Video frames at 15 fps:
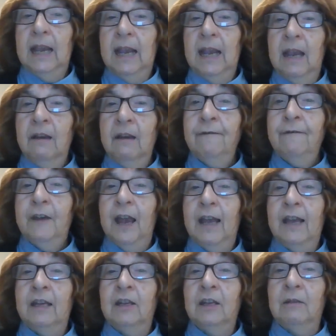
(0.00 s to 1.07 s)
if
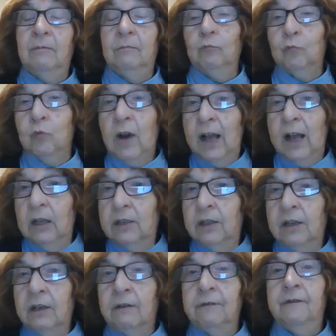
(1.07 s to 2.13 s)
a
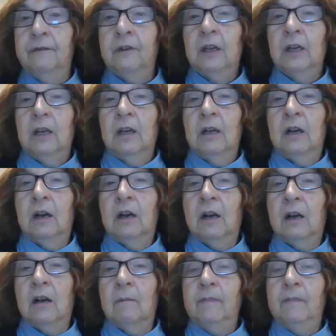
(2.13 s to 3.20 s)
relative
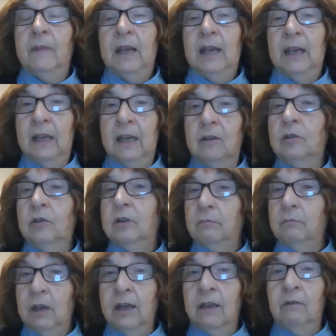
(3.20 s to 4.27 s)
um, is
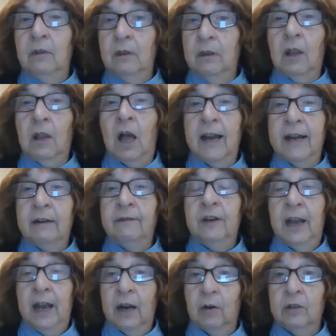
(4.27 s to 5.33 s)
in the line of
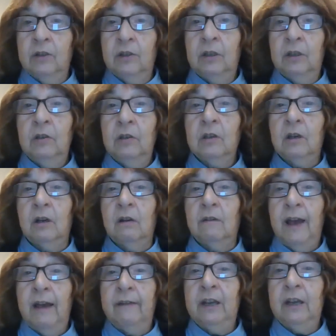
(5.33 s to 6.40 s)
inheritance of
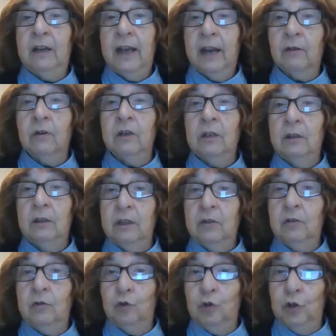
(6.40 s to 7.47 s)
having inherited
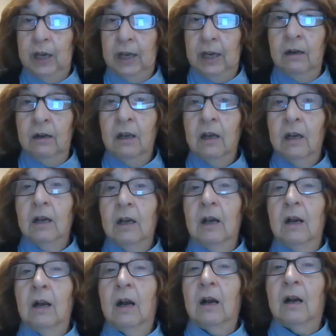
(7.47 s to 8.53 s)
this gene.
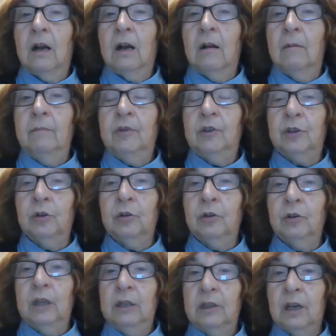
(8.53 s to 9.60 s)
Um,
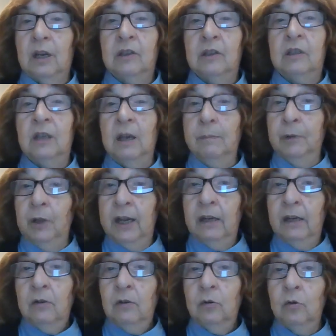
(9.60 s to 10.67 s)
certainly, a
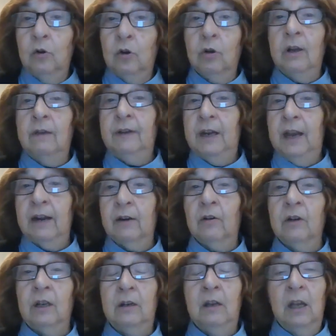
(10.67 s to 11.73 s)
sibling who could have
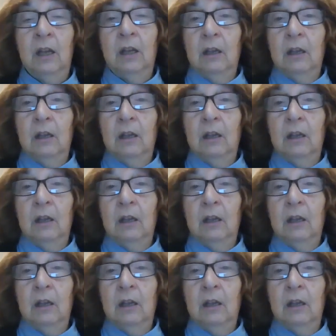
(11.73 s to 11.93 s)
inherited,